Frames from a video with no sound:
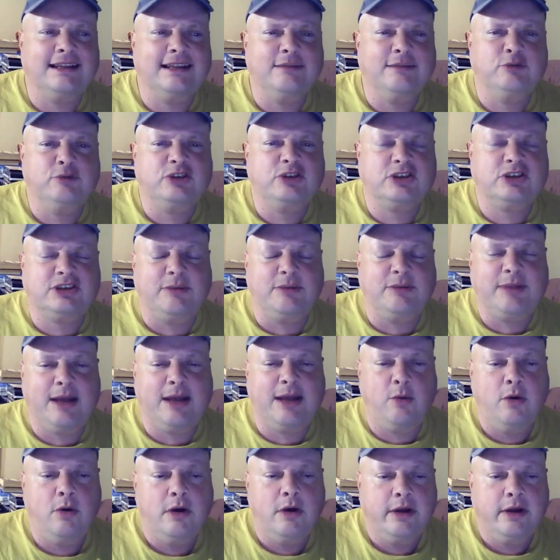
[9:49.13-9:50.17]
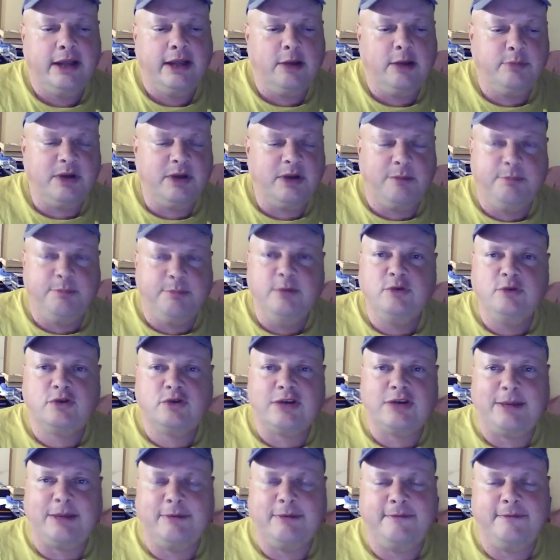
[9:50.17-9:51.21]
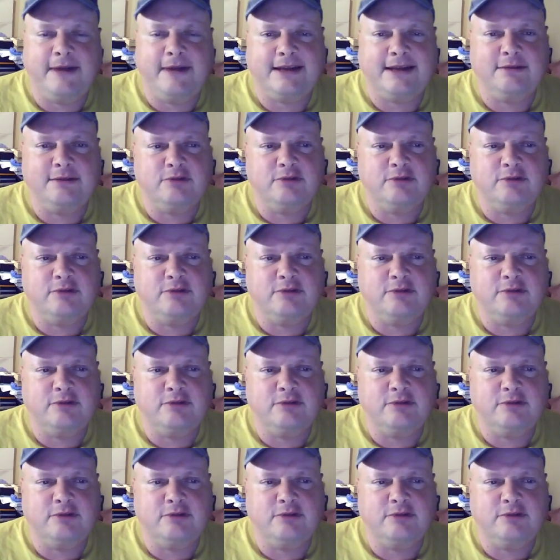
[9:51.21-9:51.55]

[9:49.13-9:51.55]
it would just somehow, it would be a bootstrap effect.